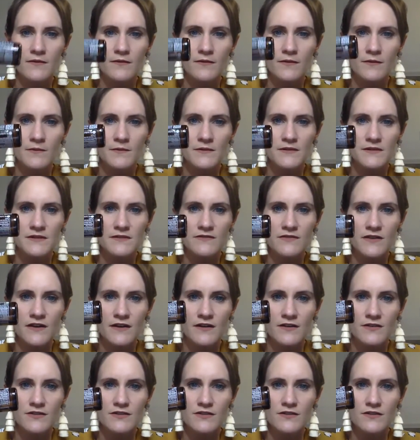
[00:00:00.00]
Whoops, if I
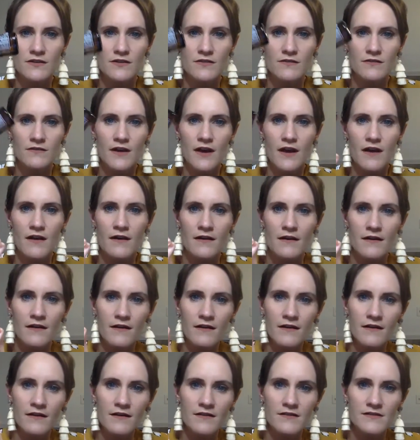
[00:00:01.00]
could show you. Yeah.
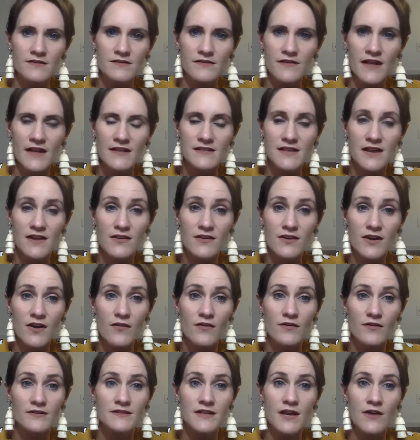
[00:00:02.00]
So that's how you know.
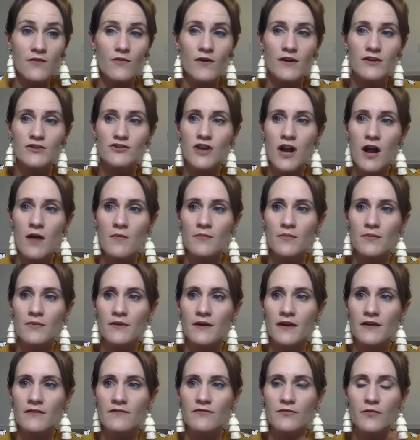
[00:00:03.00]
It'll say 1 drop
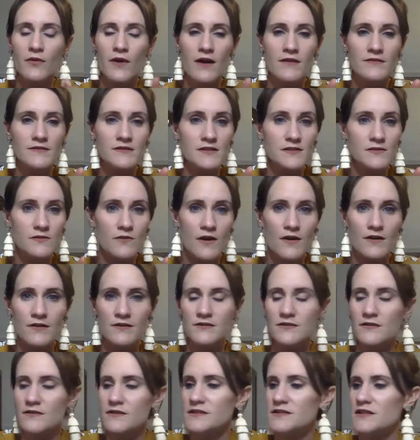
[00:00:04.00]
in 4 ounces of water.
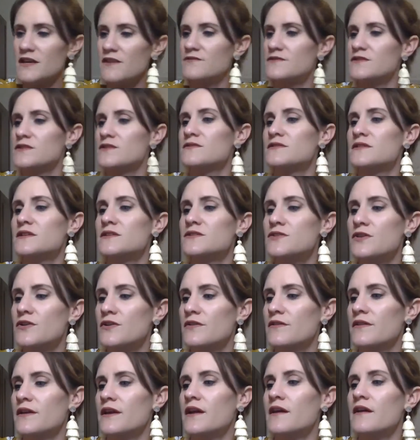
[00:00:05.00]
So it's safe to use
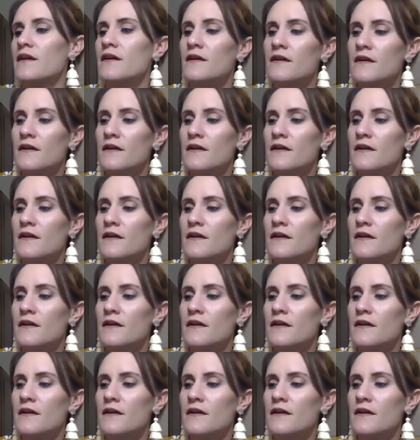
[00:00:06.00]
internally.